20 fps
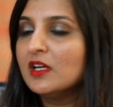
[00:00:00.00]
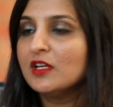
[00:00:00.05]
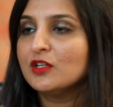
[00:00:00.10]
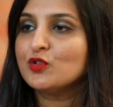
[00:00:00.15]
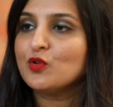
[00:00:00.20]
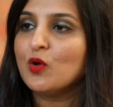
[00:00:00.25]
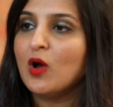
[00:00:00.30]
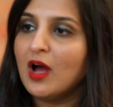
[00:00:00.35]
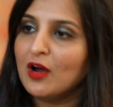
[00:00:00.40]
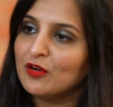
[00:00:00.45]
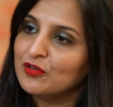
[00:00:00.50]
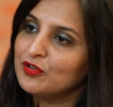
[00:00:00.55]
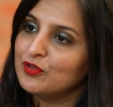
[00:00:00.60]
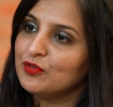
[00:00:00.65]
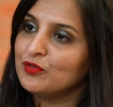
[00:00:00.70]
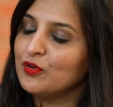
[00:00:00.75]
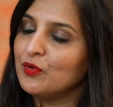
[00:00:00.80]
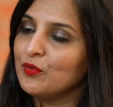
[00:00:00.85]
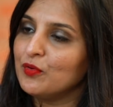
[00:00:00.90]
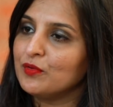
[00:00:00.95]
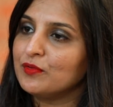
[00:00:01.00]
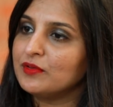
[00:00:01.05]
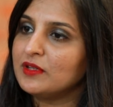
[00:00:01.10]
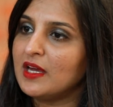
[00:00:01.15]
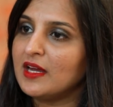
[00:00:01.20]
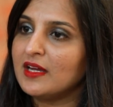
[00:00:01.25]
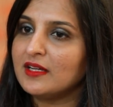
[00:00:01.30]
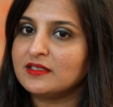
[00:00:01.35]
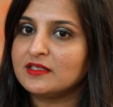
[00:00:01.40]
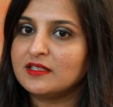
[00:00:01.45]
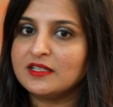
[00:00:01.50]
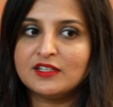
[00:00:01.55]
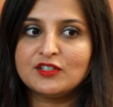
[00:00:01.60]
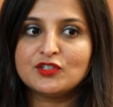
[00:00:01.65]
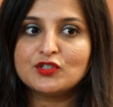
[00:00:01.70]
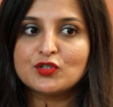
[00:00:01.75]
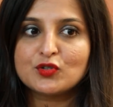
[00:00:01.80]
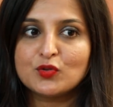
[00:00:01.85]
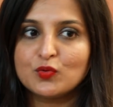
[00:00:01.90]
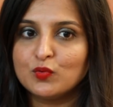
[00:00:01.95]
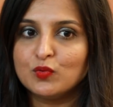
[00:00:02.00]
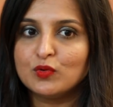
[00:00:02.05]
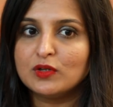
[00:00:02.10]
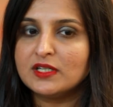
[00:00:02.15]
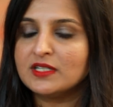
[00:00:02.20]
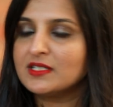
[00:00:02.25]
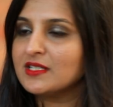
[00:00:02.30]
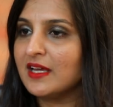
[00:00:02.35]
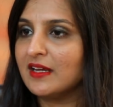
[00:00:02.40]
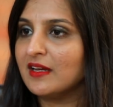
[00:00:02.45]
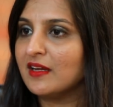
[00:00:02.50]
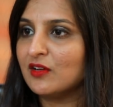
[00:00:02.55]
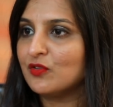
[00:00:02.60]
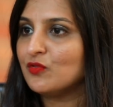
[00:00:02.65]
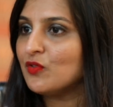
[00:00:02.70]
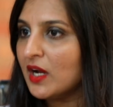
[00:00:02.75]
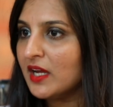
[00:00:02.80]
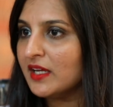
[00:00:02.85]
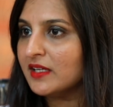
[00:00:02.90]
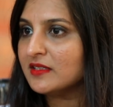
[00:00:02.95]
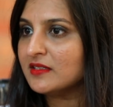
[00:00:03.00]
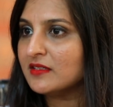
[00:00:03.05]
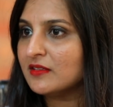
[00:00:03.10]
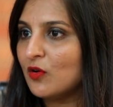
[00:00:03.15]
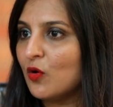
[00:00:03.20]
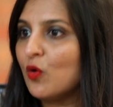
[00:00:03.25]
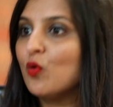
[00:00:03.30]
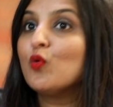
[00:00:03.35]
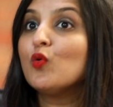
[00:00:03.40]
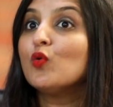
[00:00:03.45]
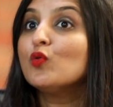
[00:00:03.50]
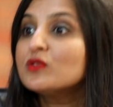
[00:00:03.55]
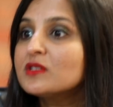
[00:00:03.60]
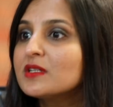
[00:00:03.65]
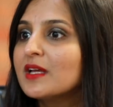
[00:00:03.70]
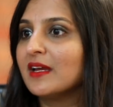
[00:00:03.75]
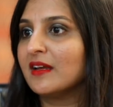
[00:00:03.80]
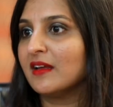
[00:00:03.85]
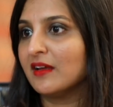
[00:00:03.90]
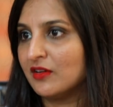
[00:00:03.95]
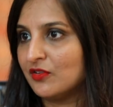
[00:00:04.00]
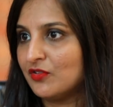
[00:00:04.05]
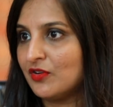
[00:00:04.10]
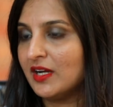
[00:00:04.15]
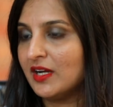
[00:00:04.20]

So how do you know that each school is getting it right, or who's getting it